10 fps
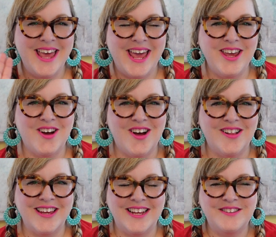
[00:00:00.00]
Hey
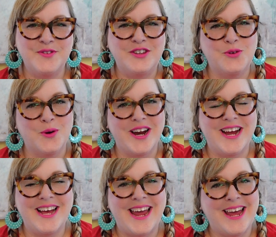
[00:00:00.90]
y'all, it's
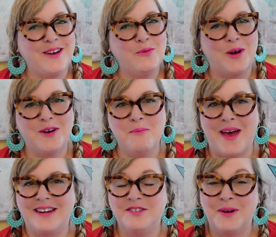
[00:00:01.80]
Victoria and welcome
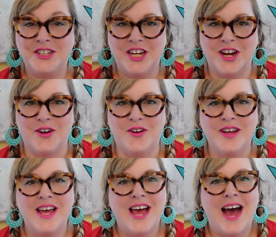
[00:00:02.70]
back to my
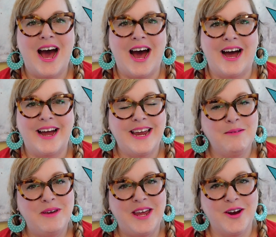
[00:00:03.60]
channel. I
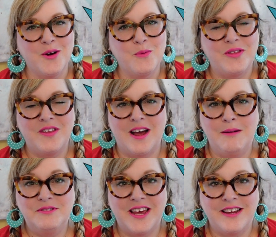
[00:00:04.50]
am here with an
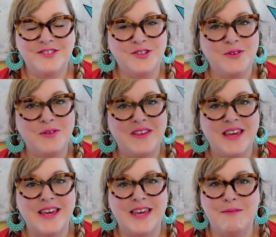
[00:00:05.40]
update to
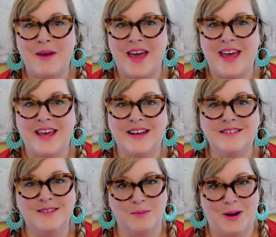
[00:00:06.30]
the
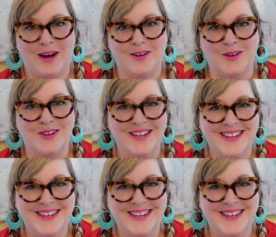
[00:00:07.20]
eBay debacle.